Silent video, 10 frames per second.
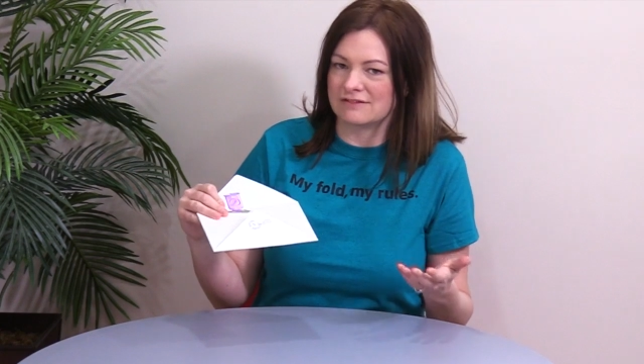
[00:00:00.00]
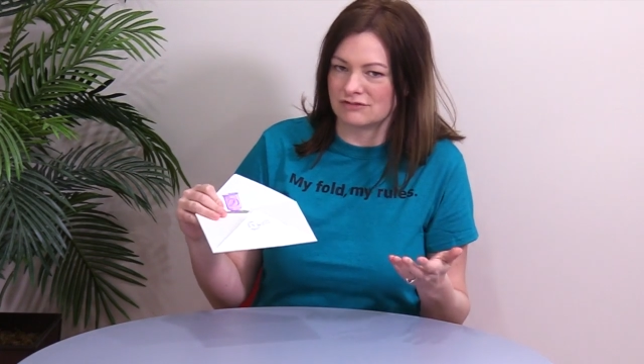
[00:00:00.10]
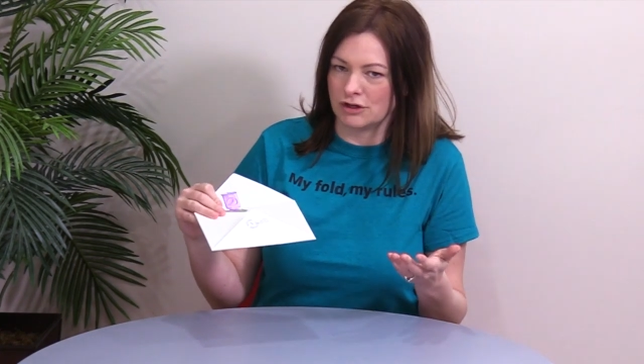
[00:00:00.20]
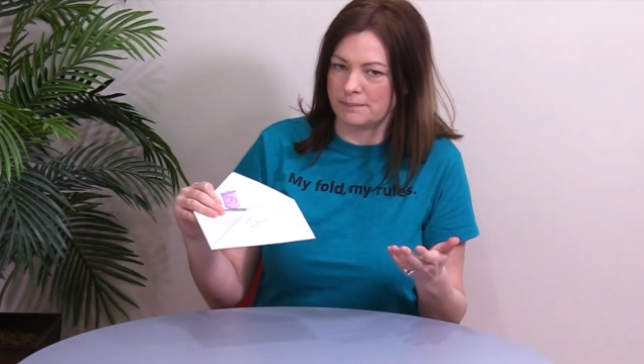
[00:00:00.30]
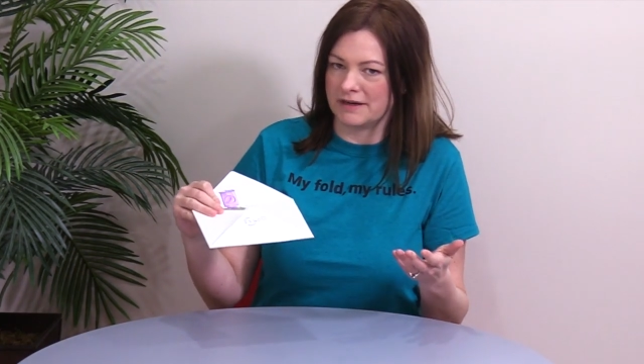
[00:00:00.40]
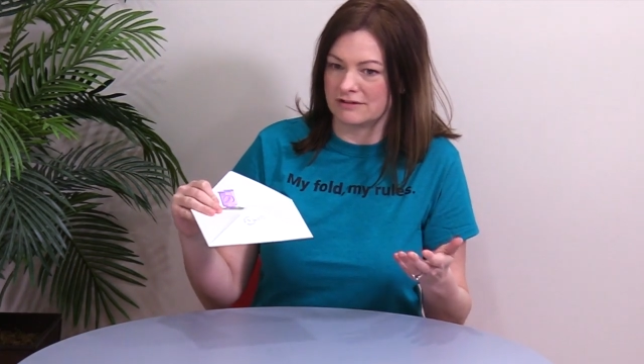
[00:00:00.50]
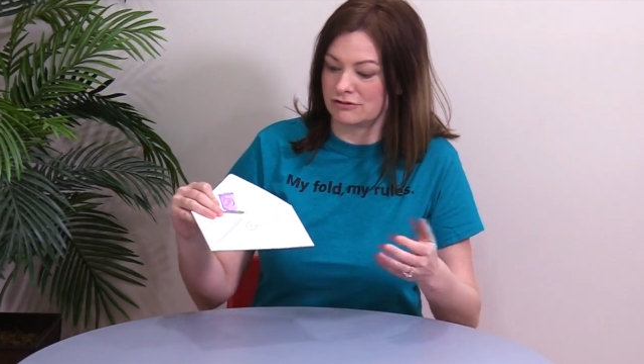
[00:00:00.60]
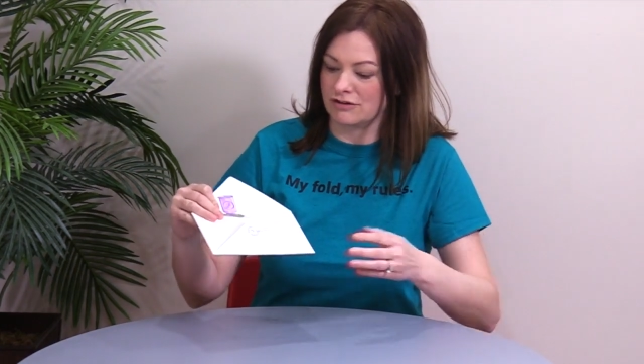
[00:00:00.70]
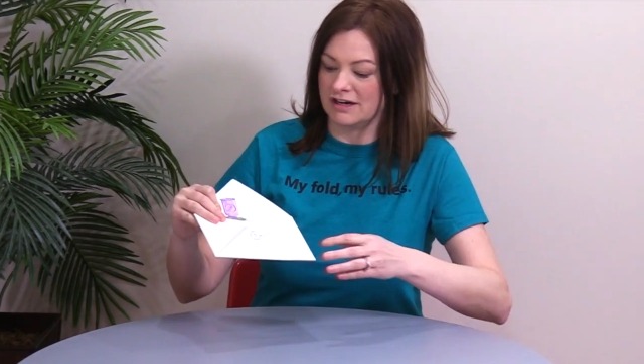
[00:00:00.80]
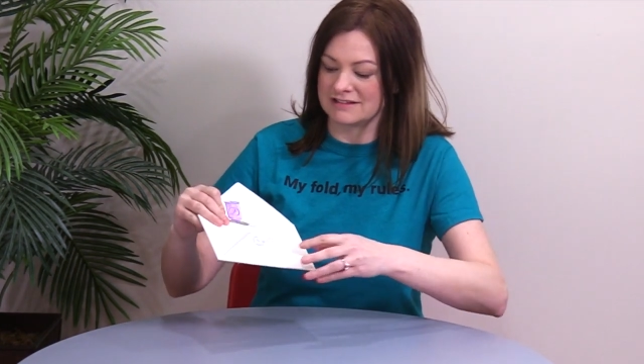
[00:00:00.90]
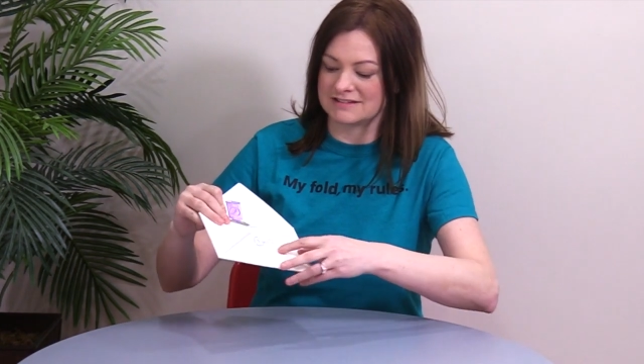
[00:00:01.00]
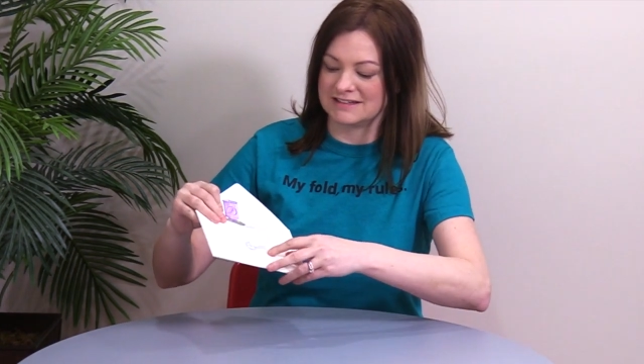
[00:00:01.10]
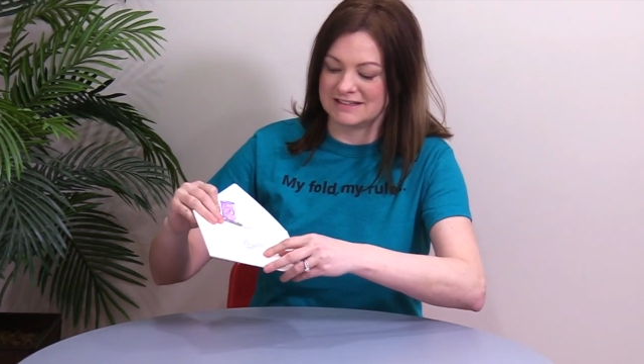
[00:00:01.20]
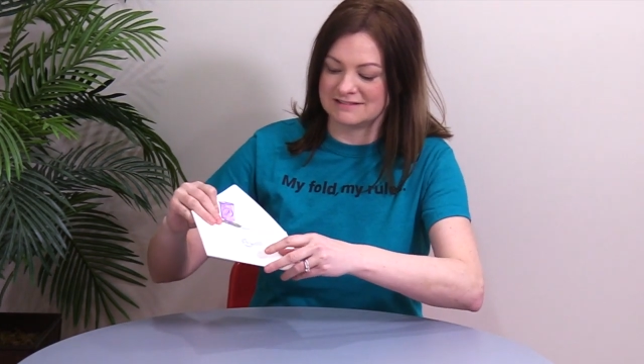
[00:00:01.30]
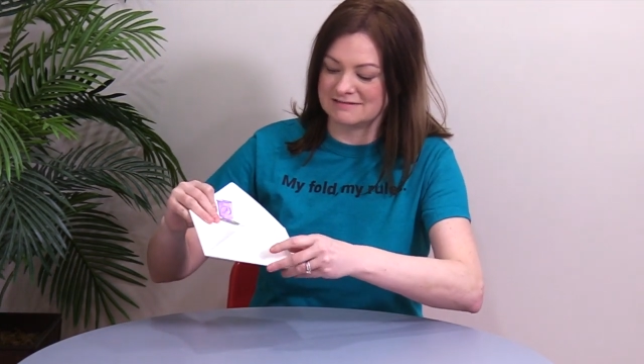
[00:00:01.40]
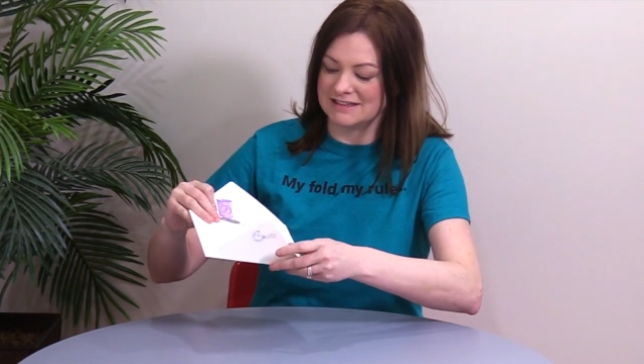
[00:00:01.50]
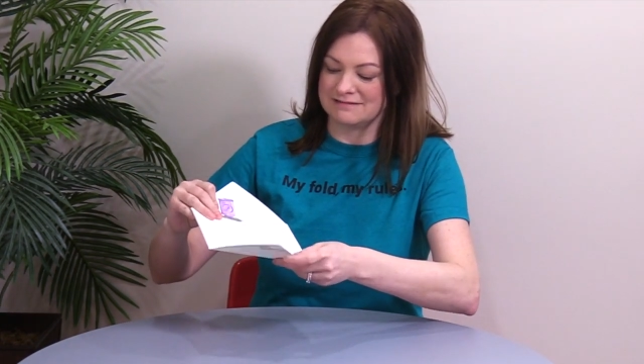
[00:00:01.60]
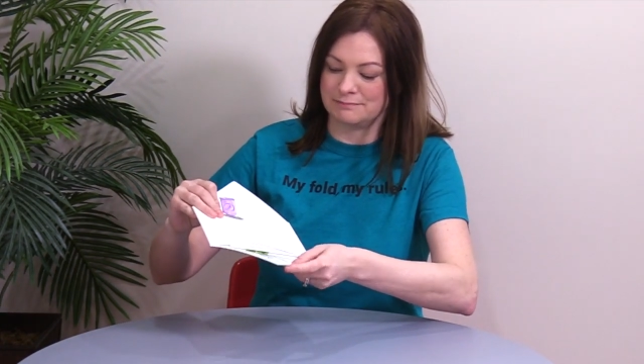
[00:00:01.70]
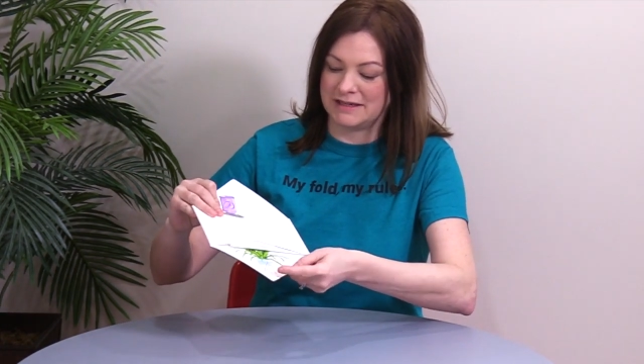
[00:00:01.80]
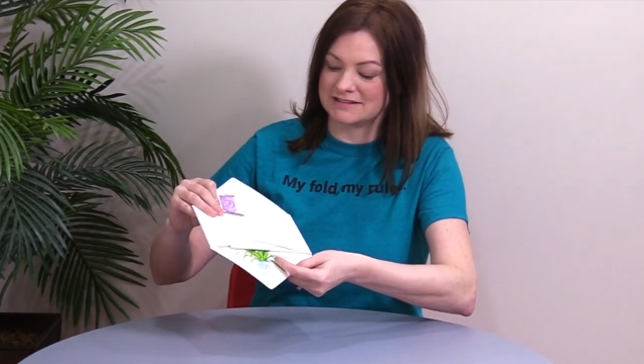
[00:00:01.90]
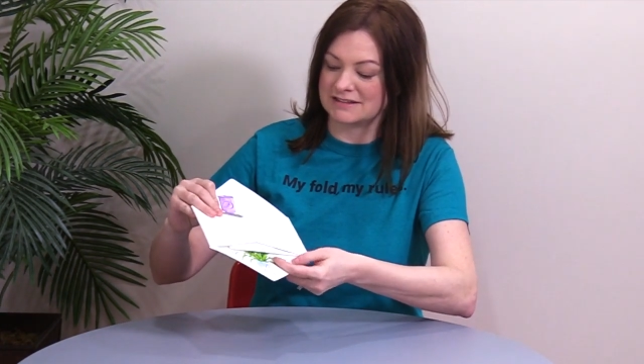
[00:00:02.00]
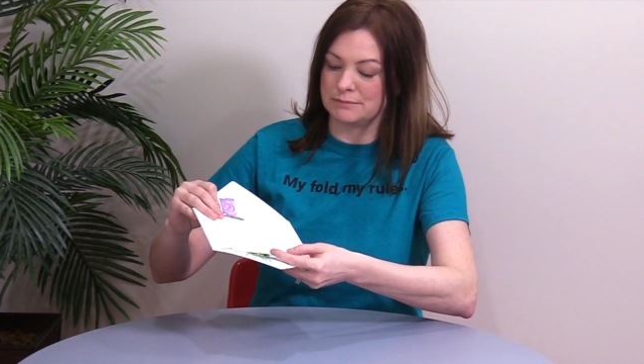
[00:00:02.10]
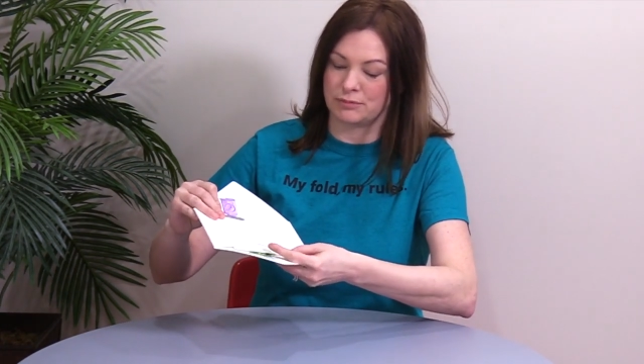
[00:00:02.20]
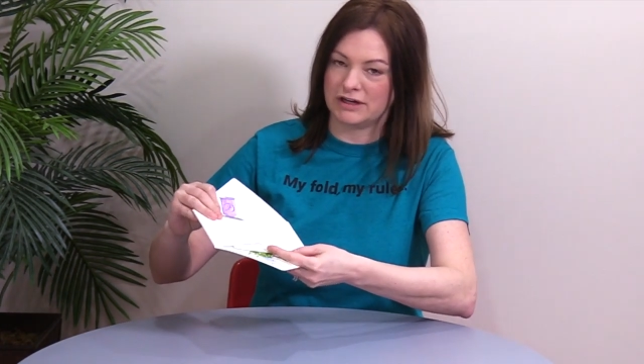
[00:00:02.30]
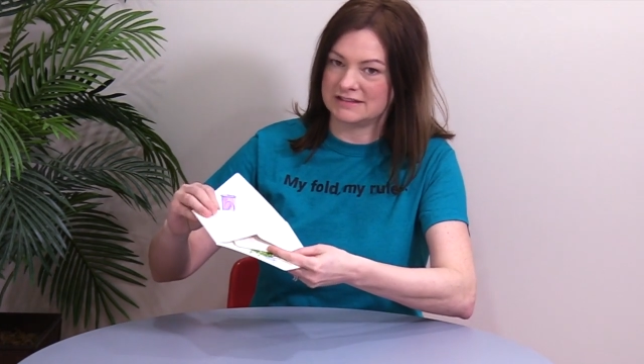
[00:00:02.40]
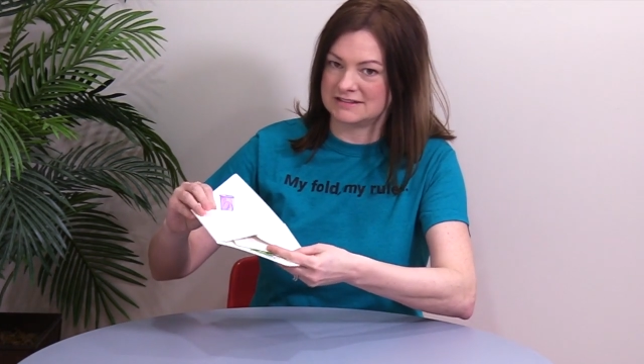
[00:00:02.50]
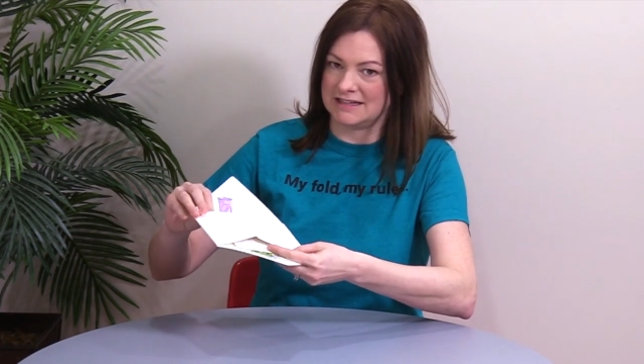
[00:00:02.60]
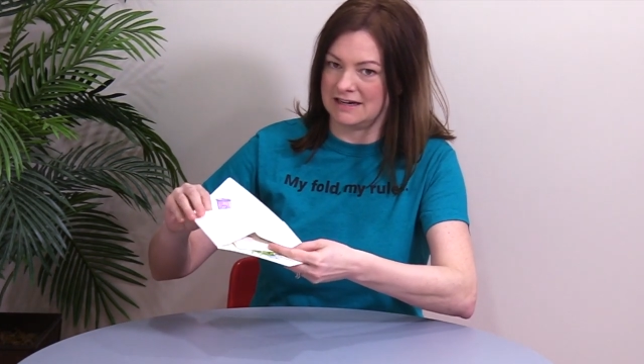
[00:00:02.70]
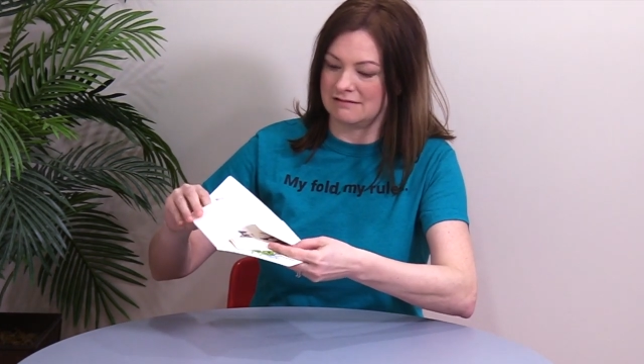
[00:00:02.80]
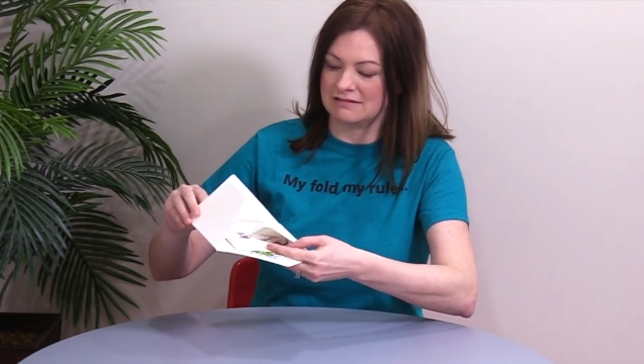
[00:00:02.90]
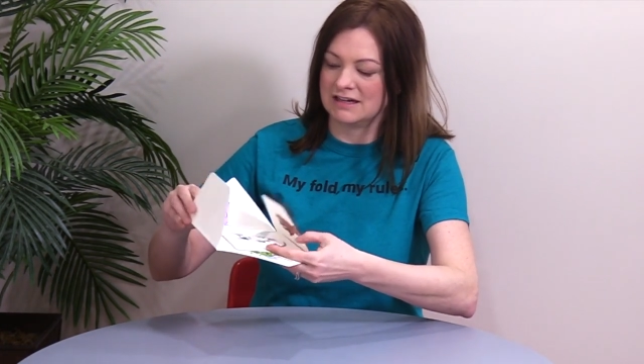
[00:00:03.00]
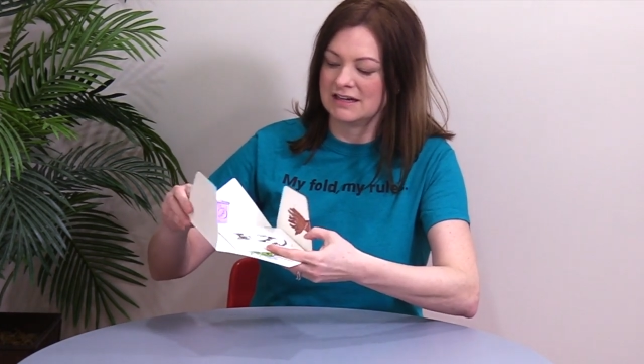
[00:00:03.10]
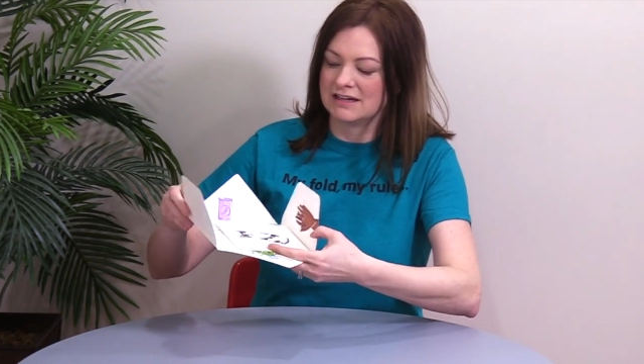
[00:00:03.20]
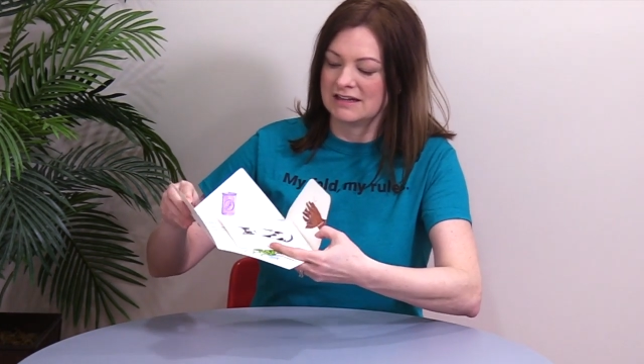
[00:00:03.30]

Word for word: envelope iron cross. It, it, it basically breaks down